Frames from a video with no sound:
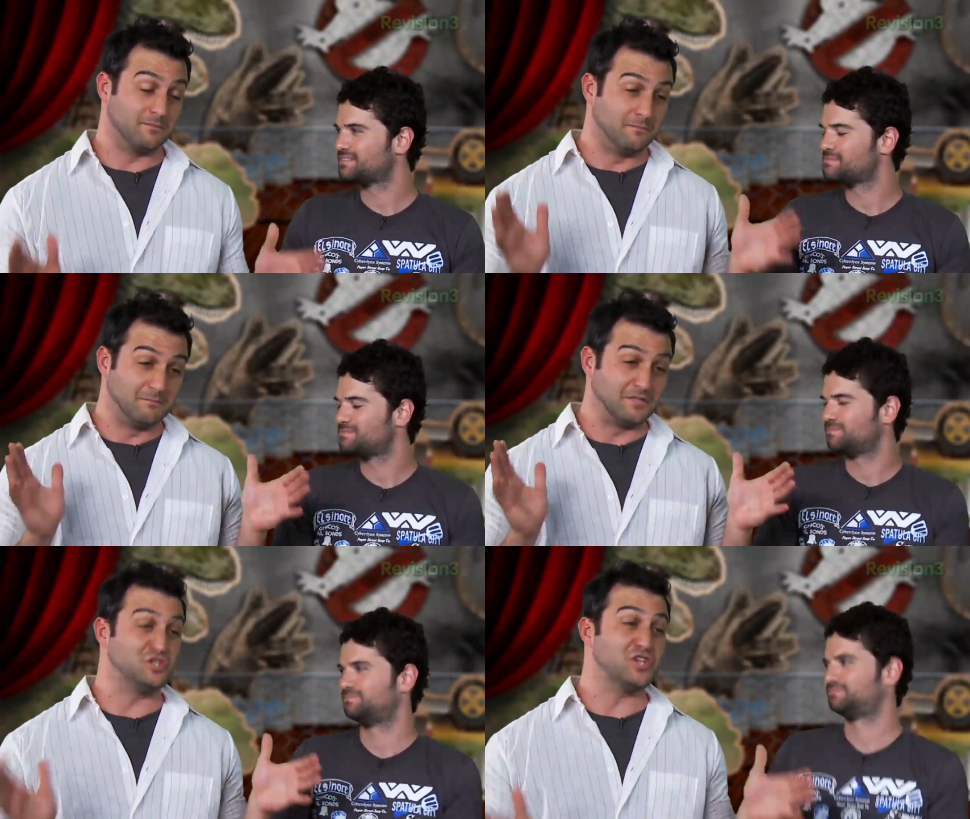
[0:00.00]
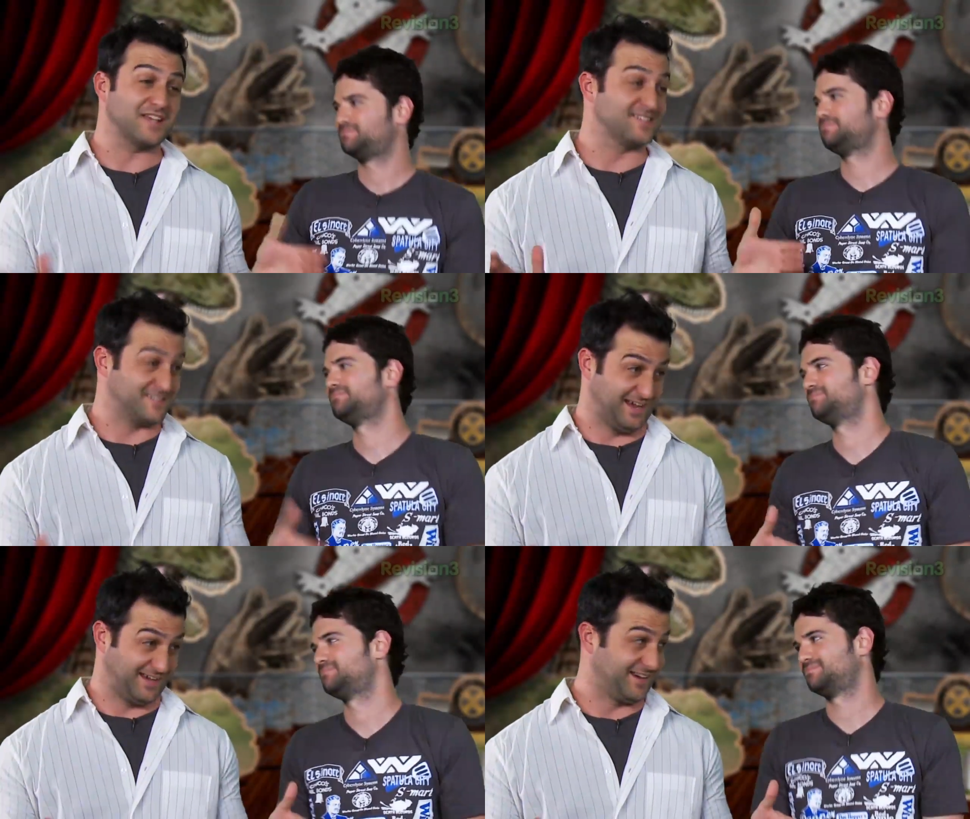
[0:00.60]

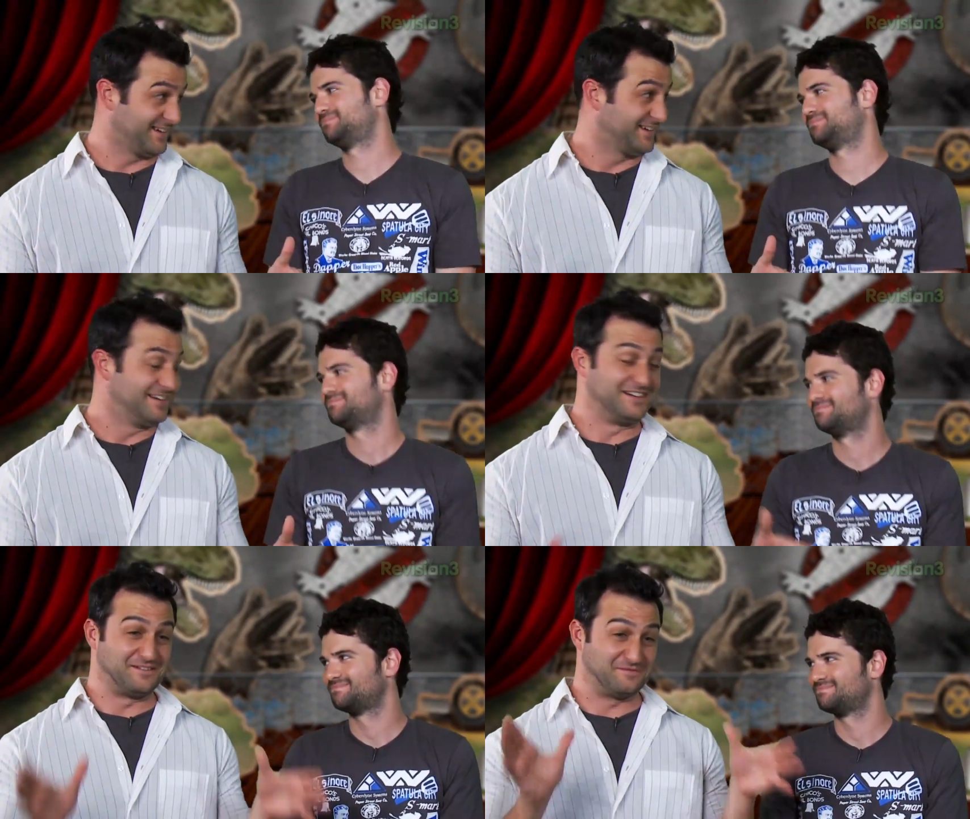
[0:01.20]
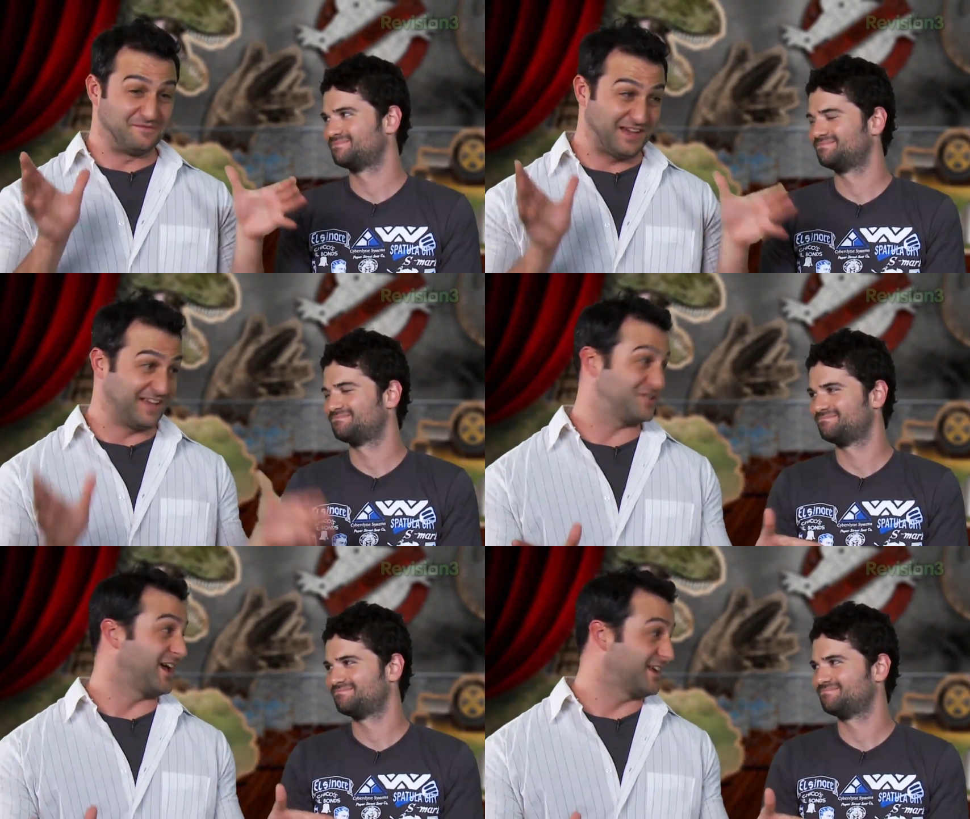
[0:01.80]
Speaker 1: majestic
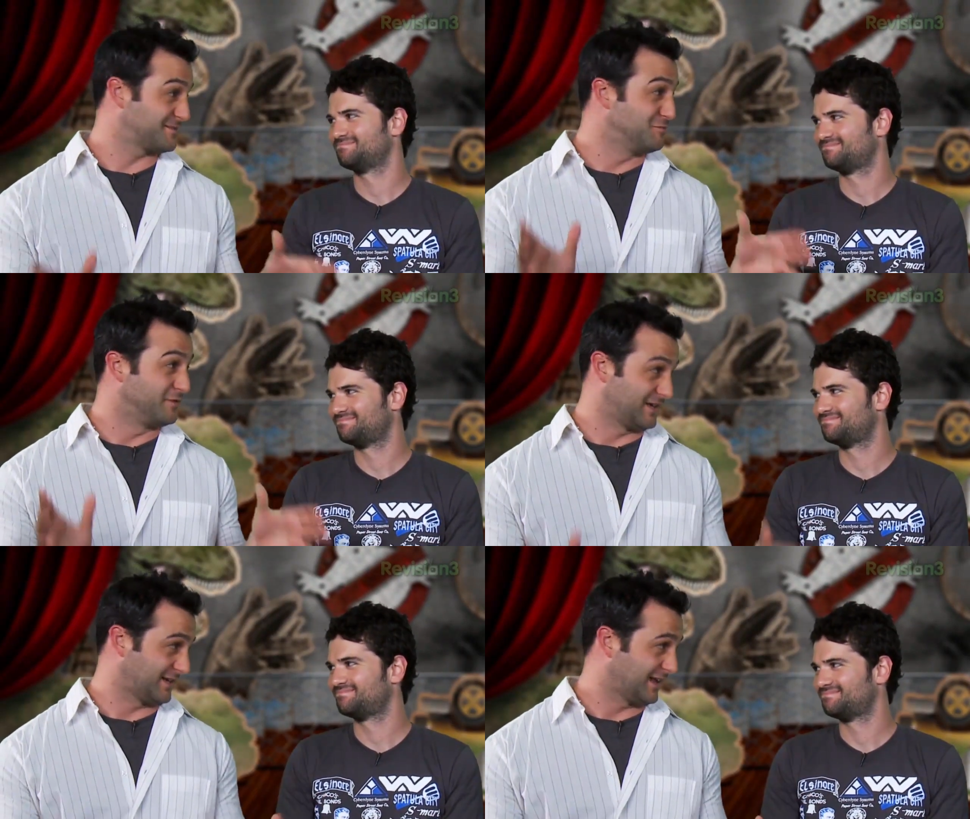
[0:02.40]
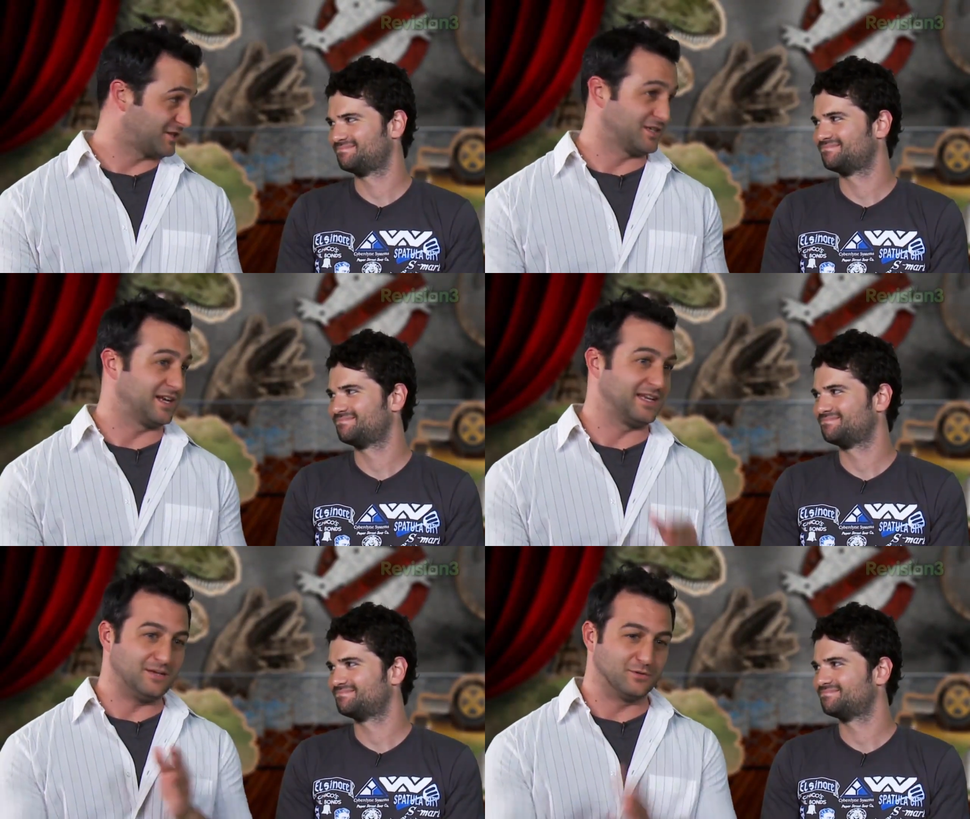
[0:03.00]
VHS movie collection,
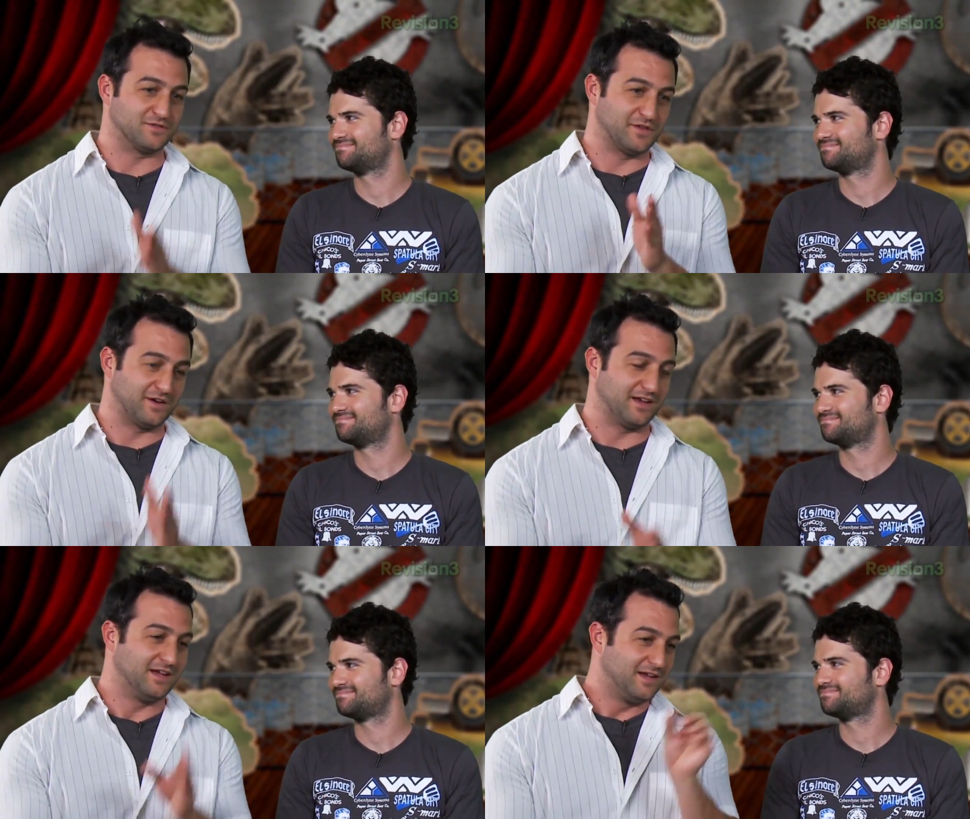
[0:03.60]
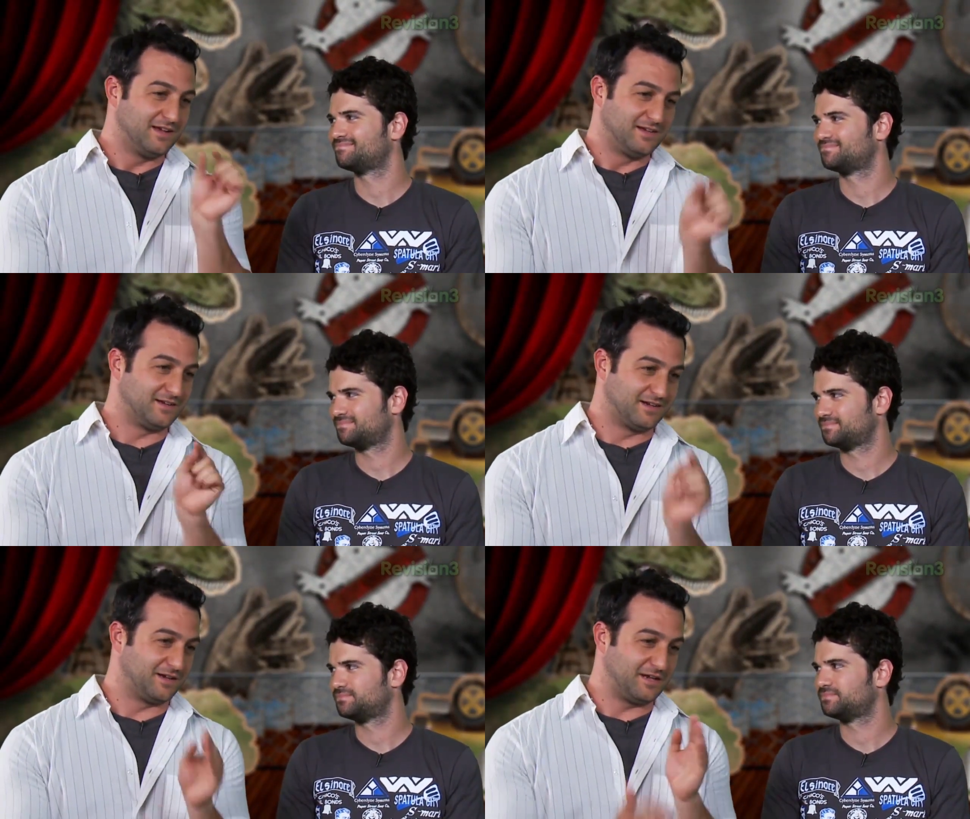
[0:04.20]
and he was very
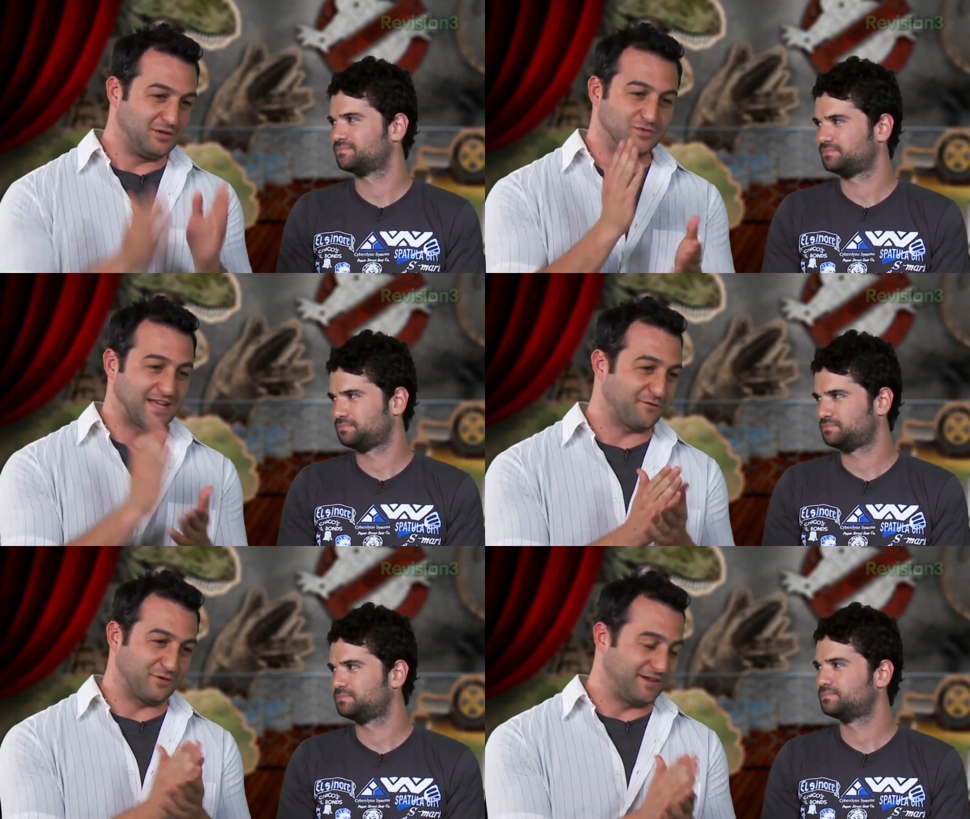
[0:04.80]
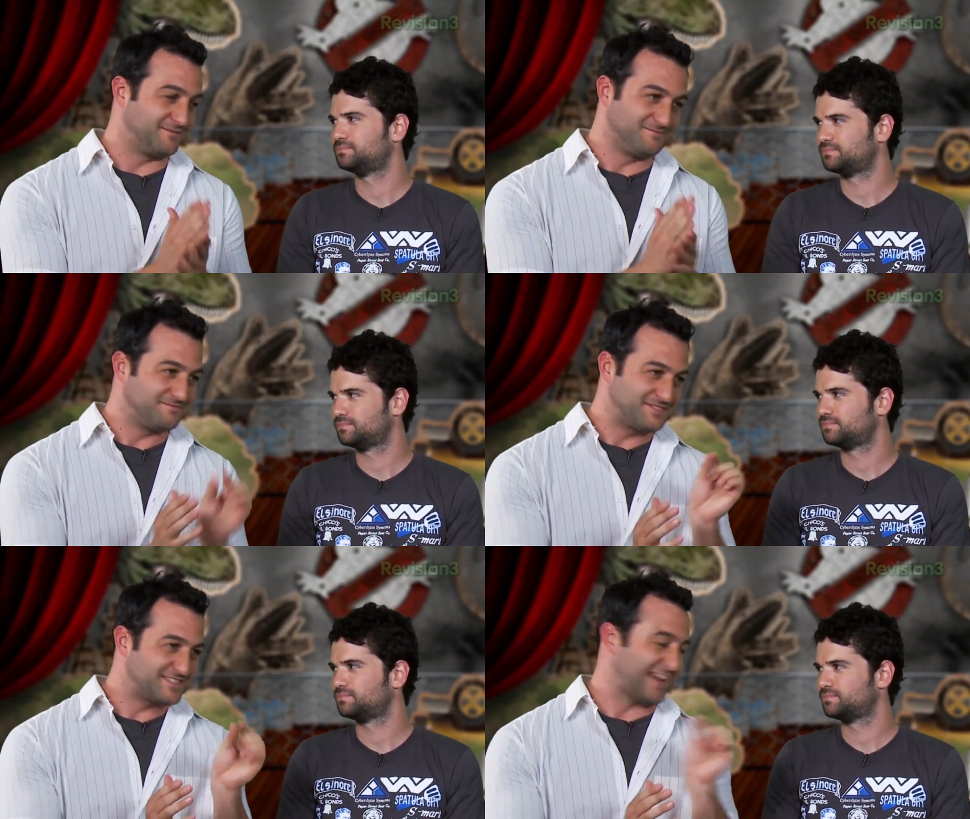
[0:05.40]
uh, he used every
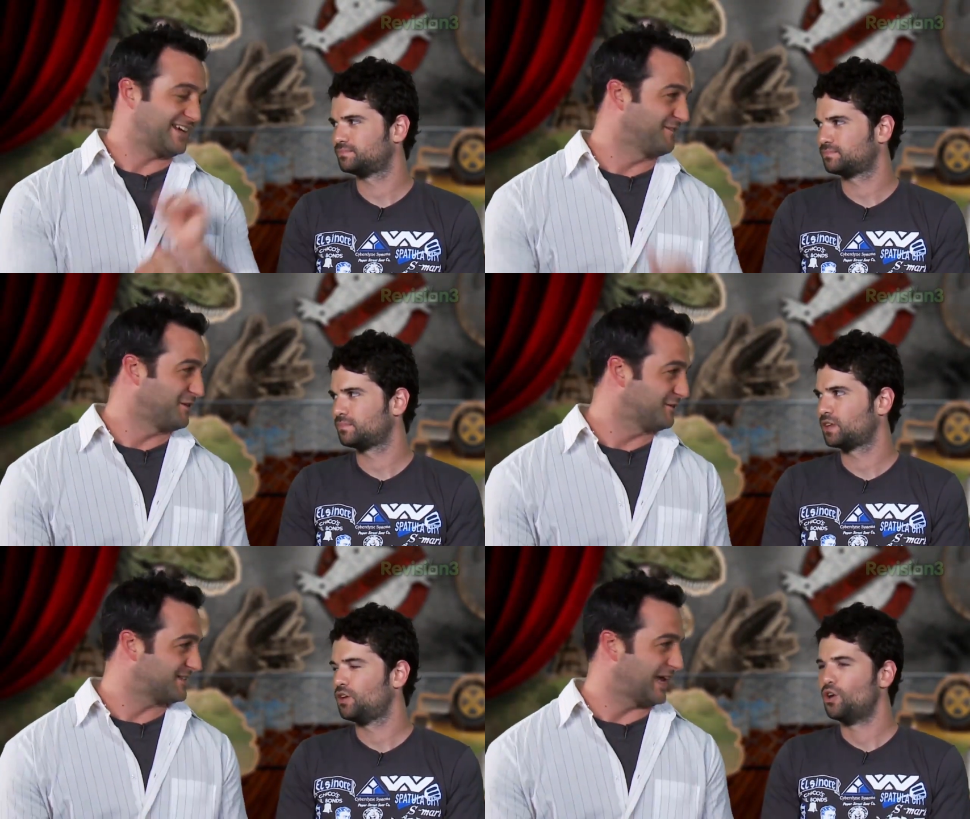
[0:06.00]
second of those